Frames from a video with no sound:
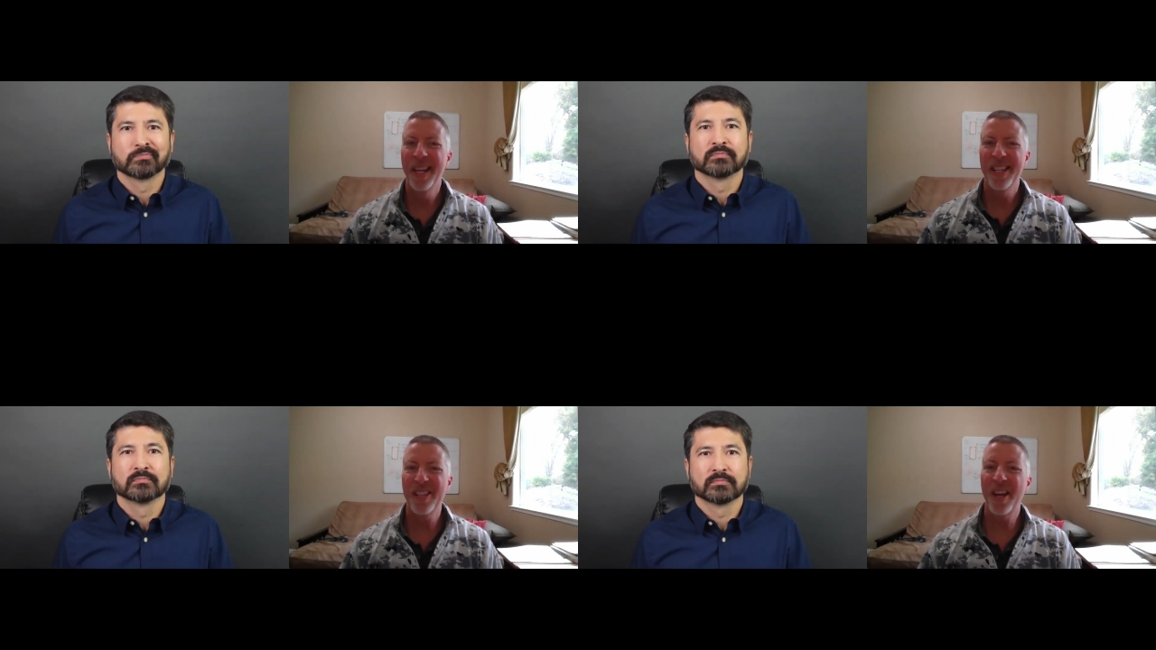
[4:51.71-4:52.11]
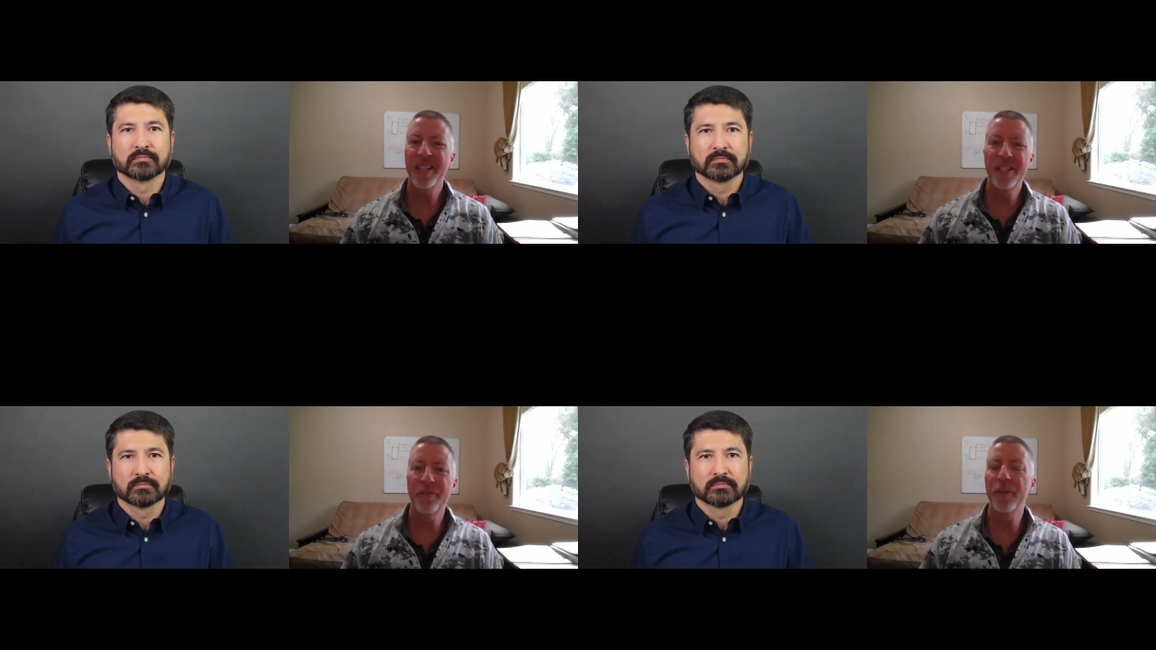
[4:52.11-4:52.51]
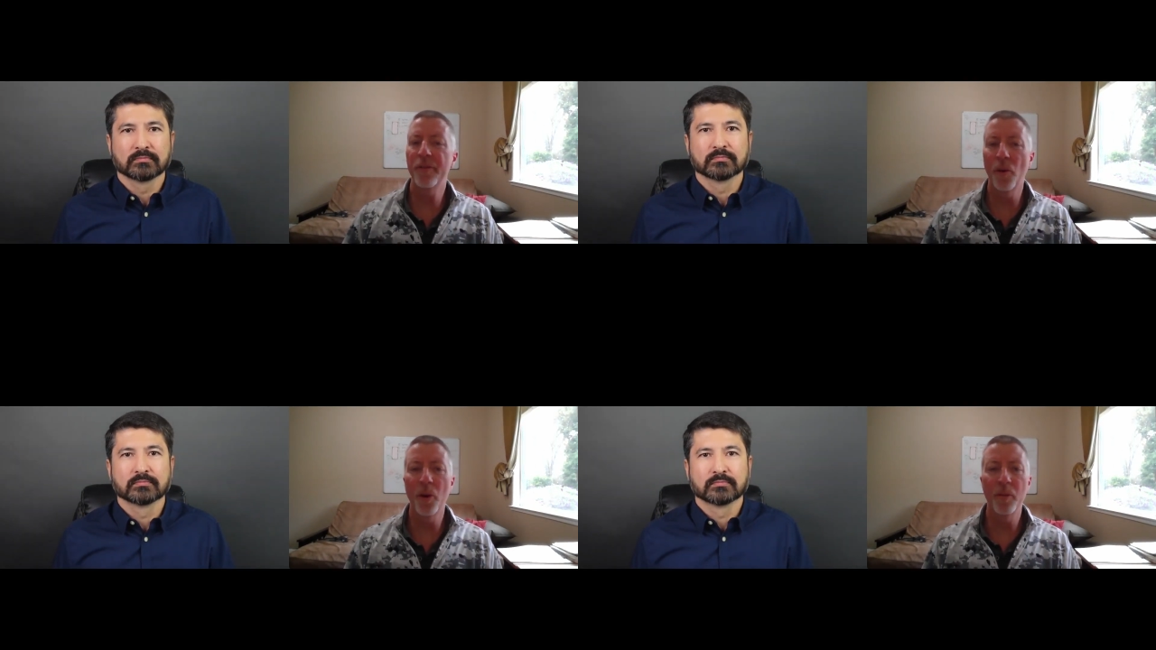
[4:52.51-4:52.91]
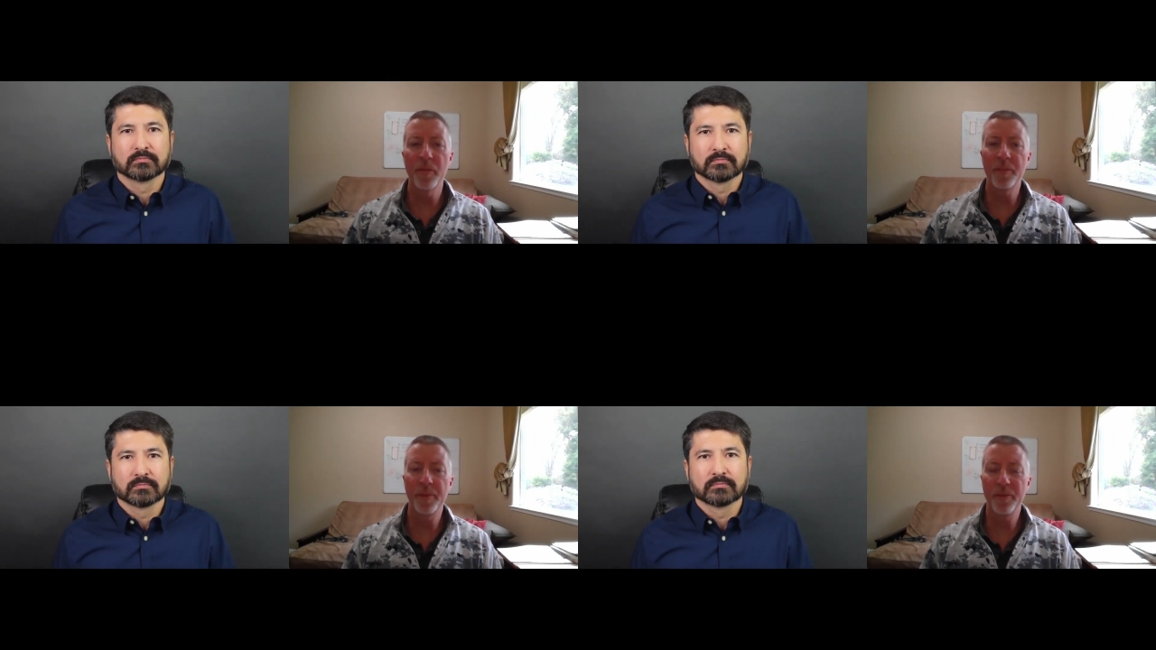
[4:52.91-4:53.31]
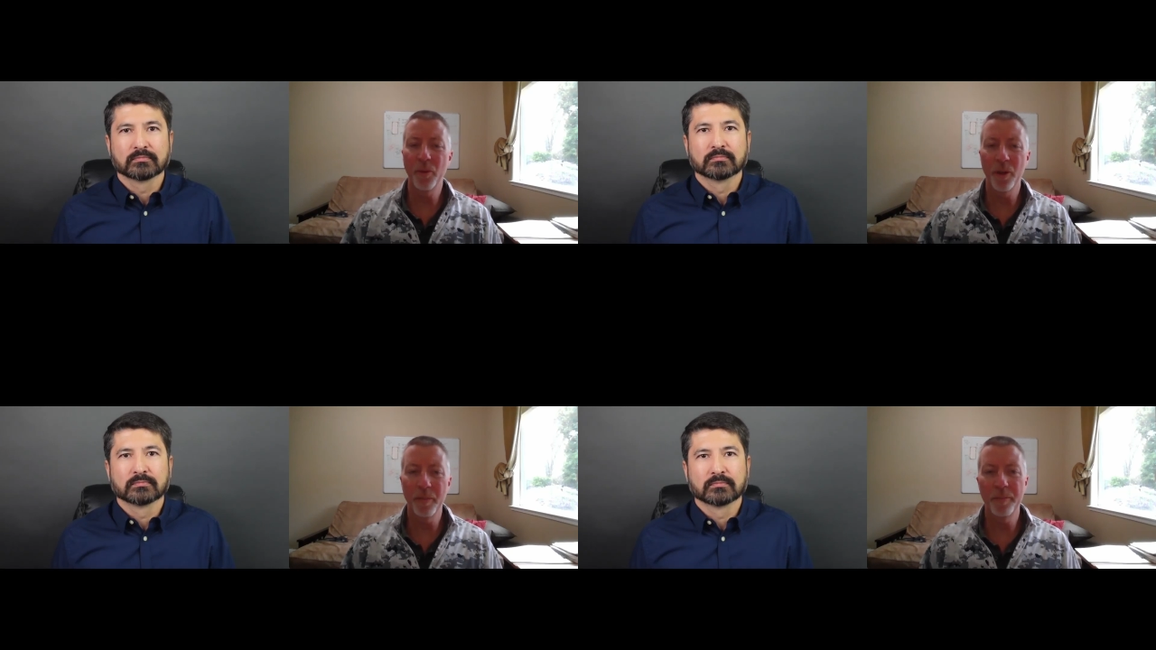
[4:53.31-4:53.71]
Speaker 1: saw it in different forms
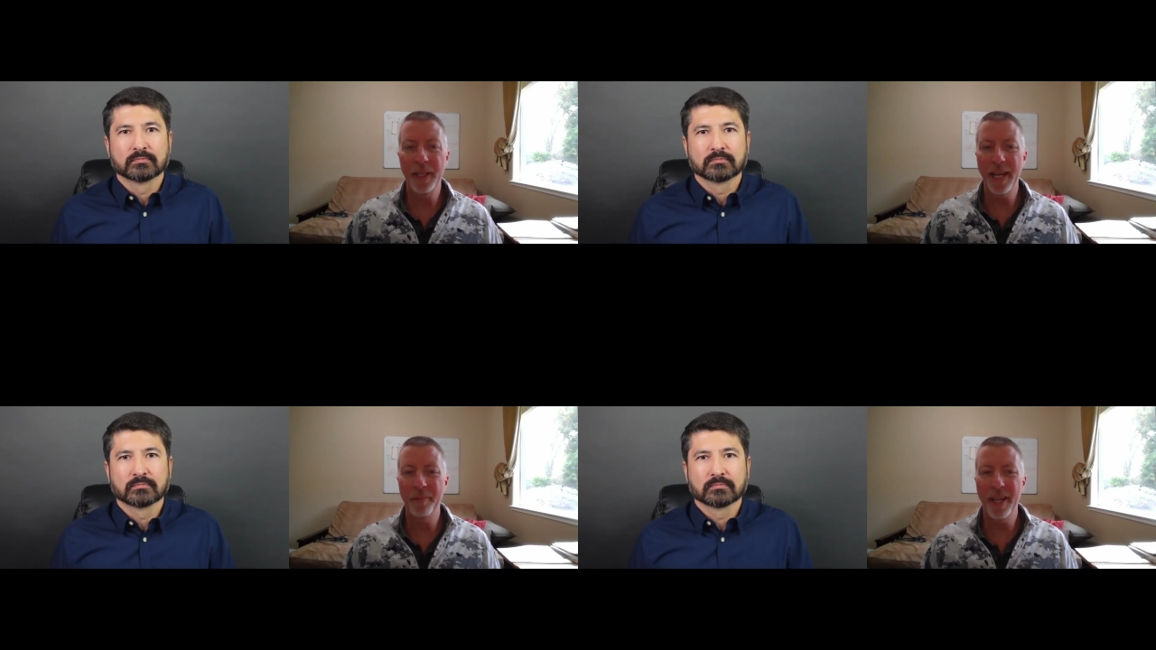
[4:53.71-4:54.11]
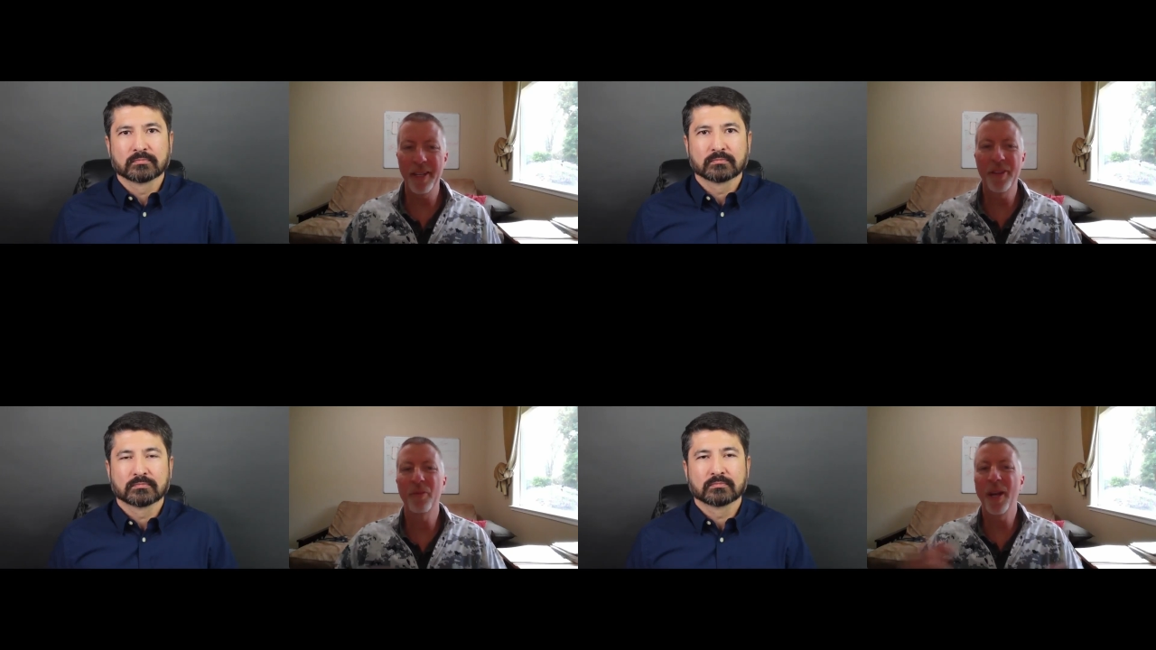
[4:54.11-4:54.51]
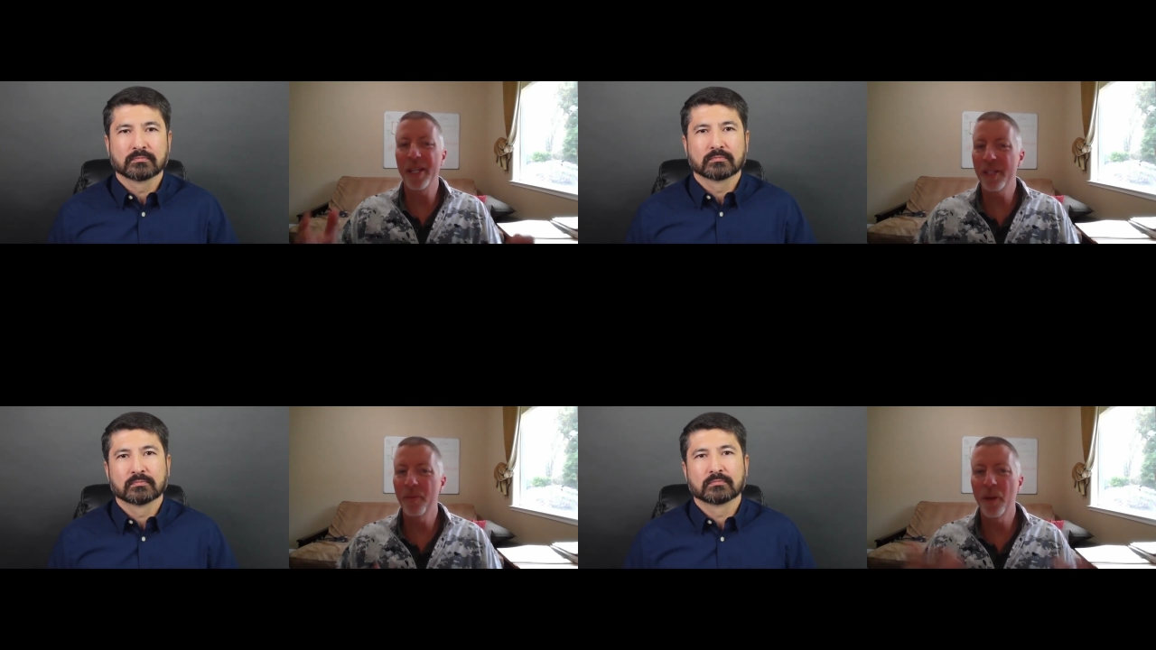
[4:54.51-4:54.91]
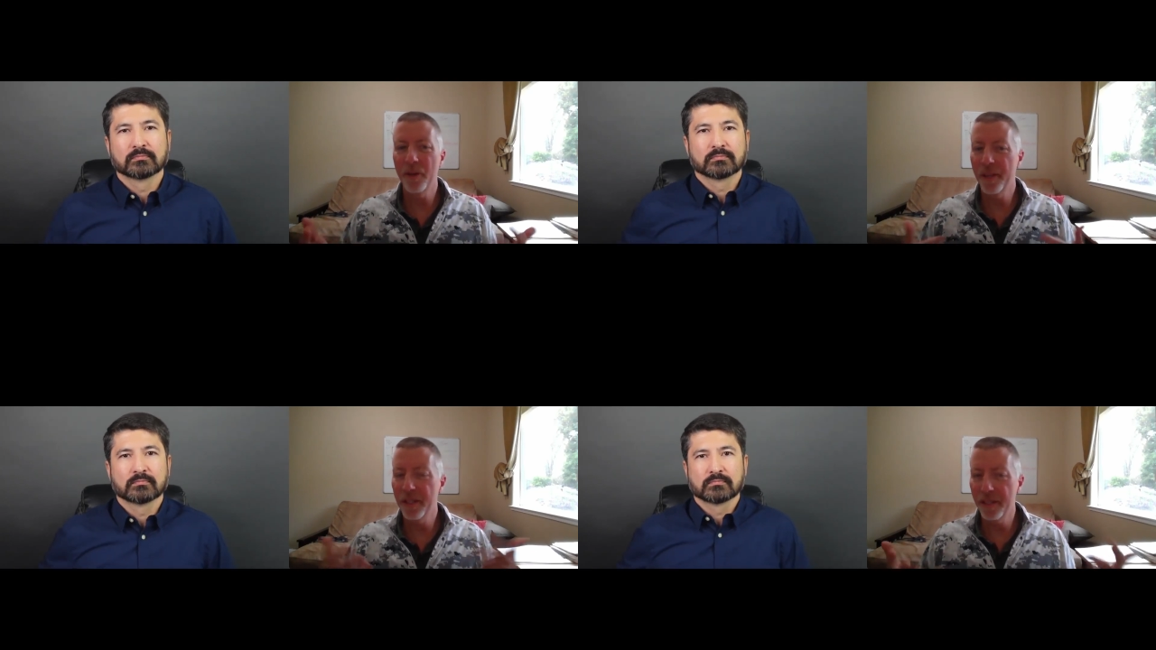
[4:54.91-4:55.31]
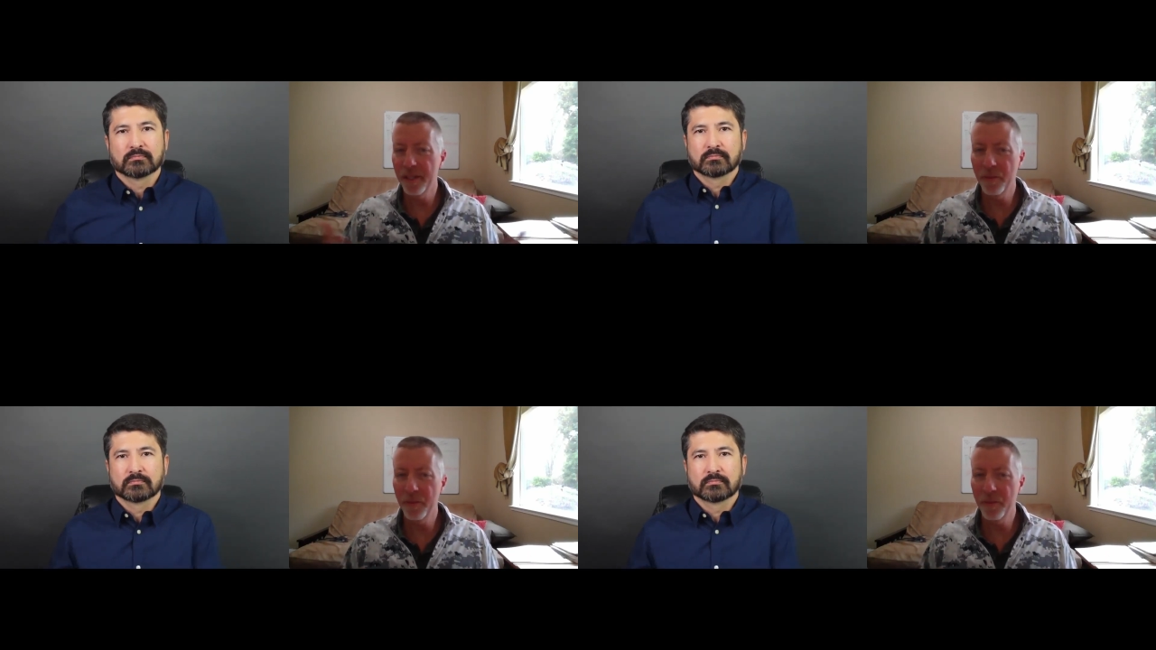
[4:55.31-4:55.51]
before it became kind of the ransomware that